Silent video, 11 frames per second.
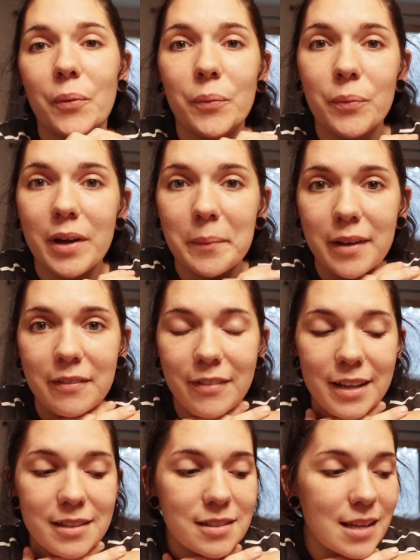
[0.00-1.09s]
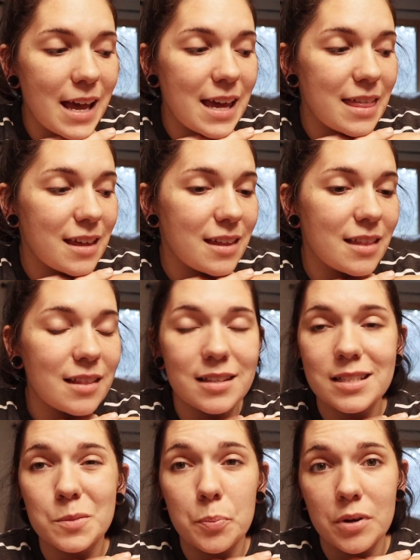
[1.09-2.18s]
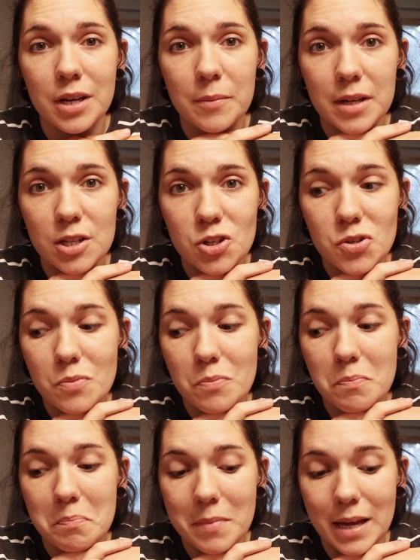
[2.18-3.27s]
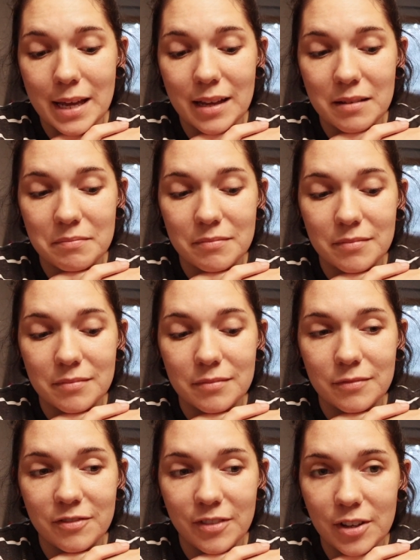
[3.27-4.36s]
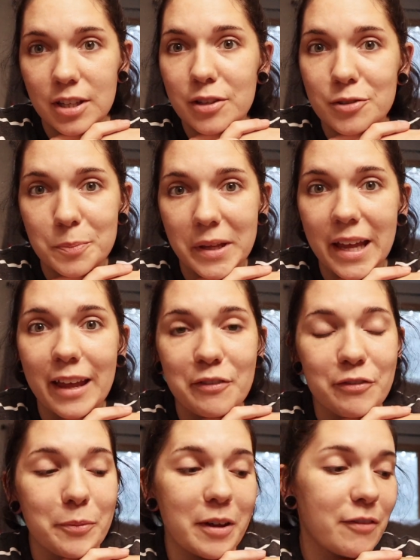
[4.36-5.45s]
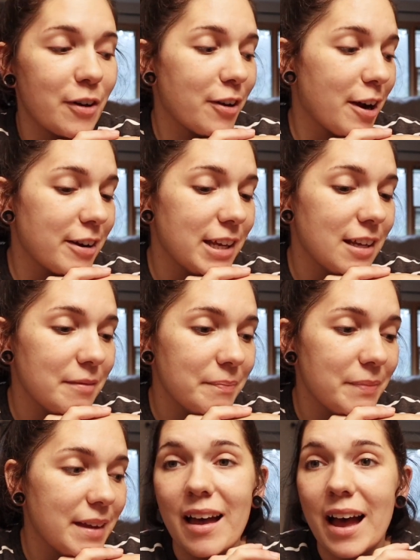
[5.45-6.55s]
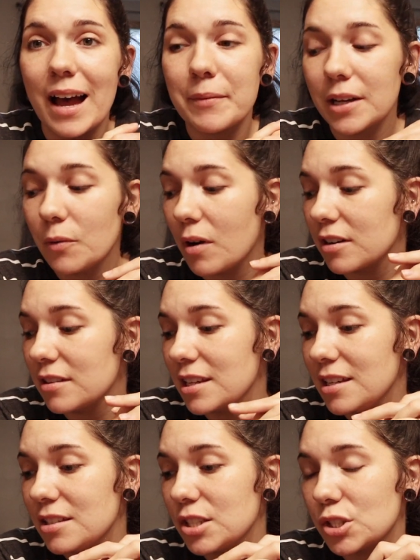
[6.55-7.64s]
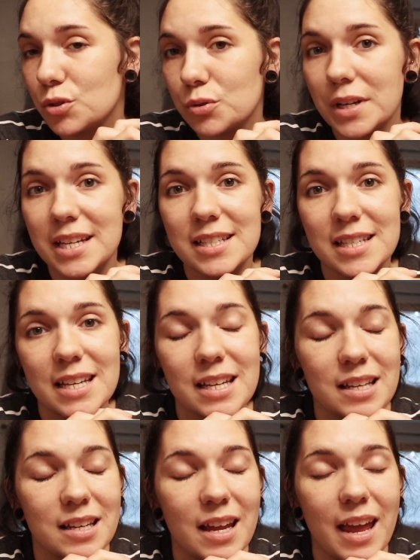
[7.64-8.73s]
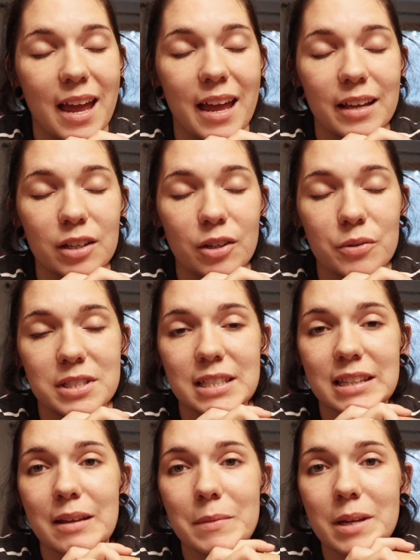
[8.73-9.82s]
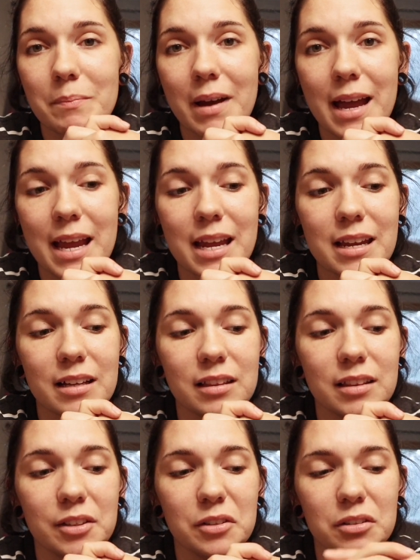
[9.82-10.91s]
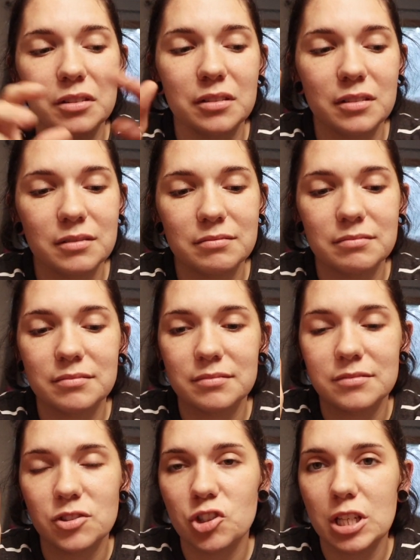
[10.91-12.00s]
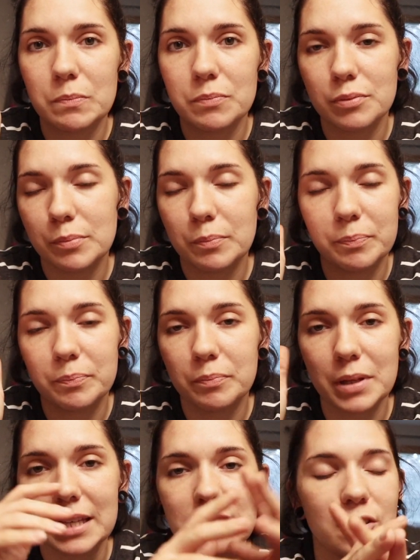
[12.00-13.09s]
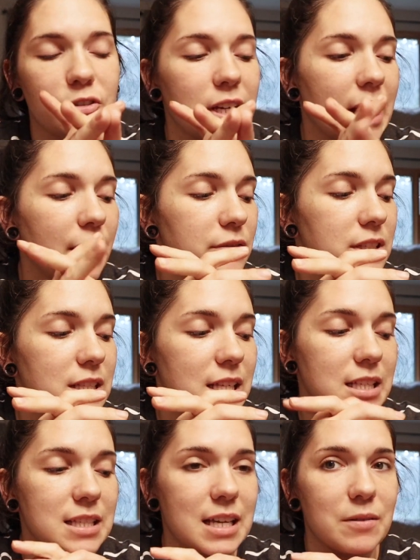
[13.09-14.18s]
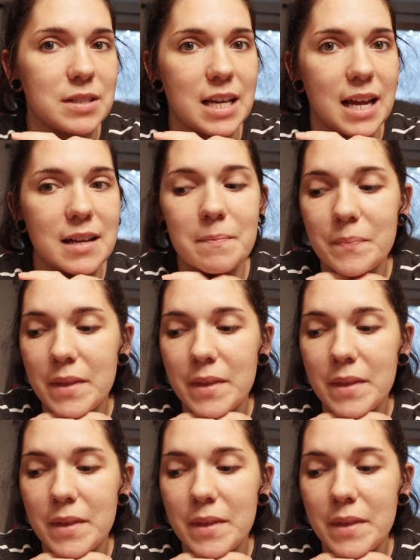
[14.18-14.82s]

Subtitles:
Well, my friends, I think that this is pretty much my very loose plan for my fall garden. I'm gonna water these trays in and go stick them in my little cheap plastic greenhouse that's outside